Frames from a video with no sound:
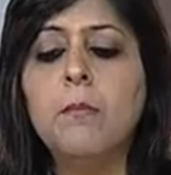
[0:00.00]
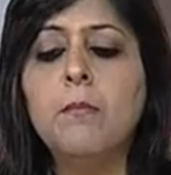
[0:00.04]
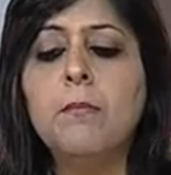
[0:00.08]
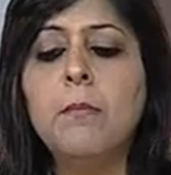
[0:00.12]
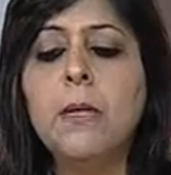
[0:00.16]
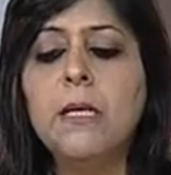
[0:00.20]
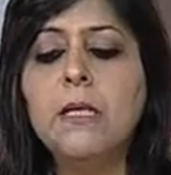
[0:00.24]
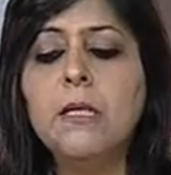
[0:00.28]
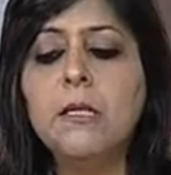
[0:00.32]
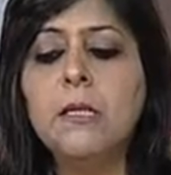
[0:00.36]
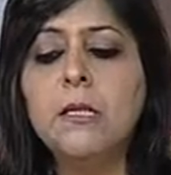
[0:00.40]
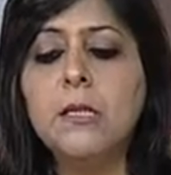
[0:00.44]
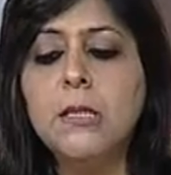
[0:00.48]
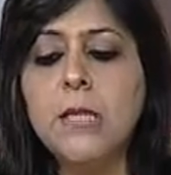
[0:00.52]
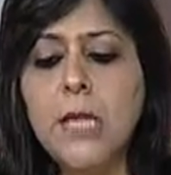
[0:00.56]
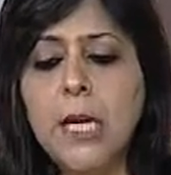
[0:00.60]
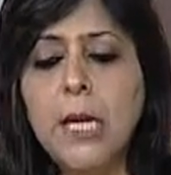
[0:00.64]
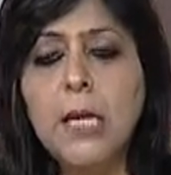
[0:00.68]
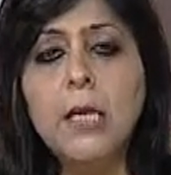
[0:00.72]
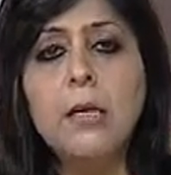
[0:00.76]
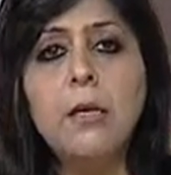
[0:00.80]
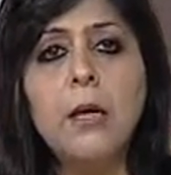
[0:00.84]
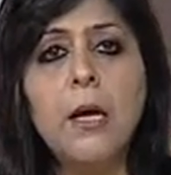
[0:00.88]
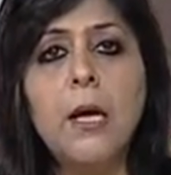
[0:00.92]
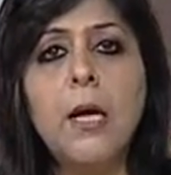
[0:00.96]

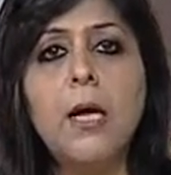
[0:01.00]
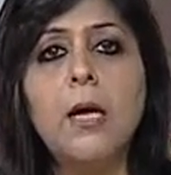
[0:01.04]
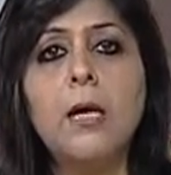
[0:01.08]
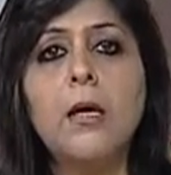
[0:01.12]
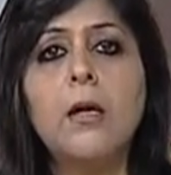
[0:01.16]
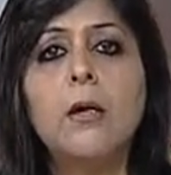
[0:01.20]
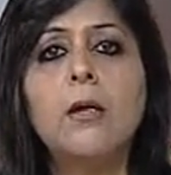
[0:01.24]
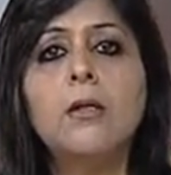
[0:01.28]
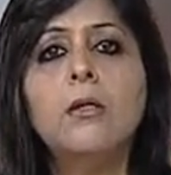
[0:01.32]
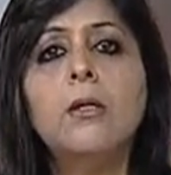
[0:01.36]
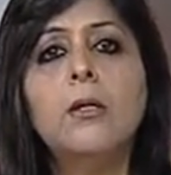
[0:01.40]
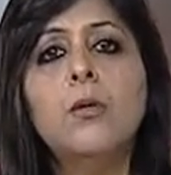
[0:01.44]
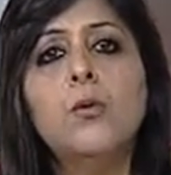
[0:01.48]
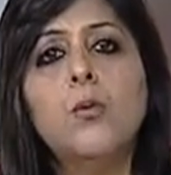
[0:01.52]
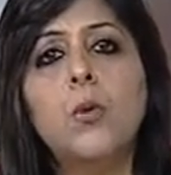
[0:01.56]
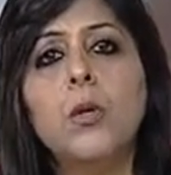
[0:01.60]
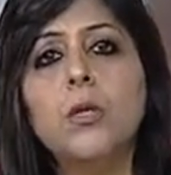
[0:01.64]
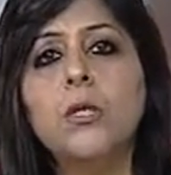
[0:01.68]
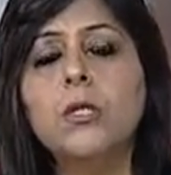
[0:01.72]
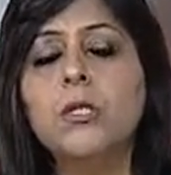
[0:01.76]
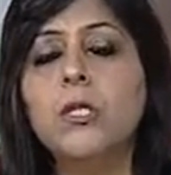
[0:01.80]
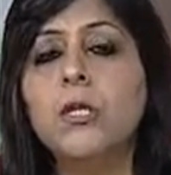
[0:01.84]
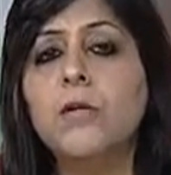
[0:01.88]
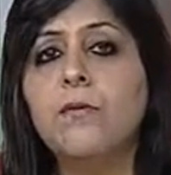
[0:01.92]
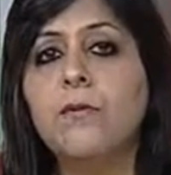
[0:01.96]
maintain uh, the
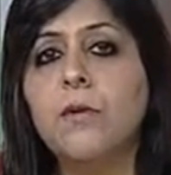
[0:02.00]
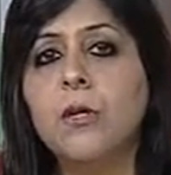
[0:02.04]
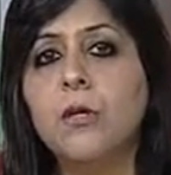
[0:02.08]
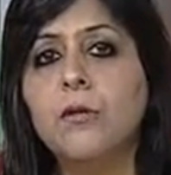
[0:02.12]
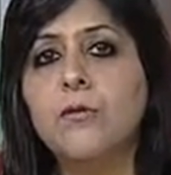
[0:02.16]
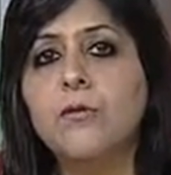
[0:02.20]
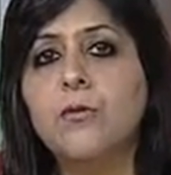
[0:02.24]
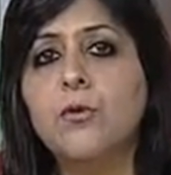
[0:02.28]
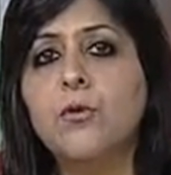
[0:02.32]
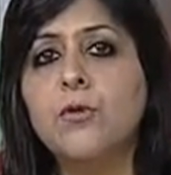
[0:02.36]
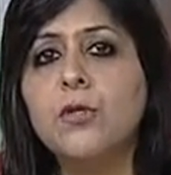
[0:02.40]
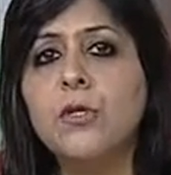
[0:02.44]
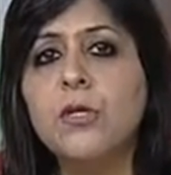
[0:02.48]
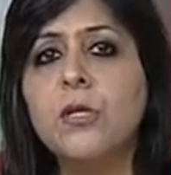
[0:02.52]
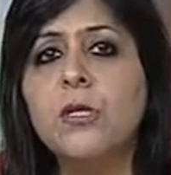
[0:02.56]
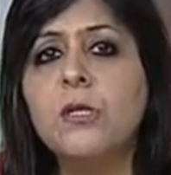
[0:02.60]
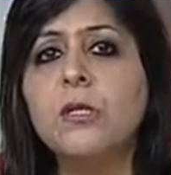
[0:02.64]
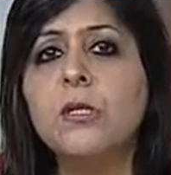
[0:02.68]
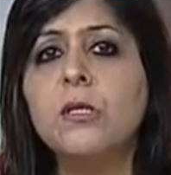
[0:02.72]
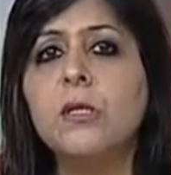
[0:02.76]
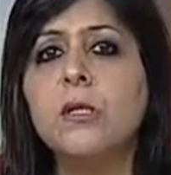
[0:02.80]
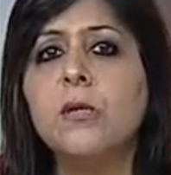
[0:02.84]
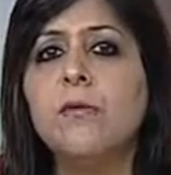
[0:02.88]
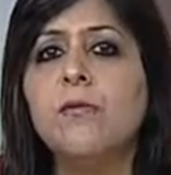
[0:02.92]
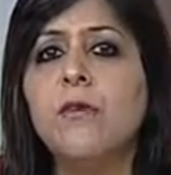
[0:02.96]
quality workforce is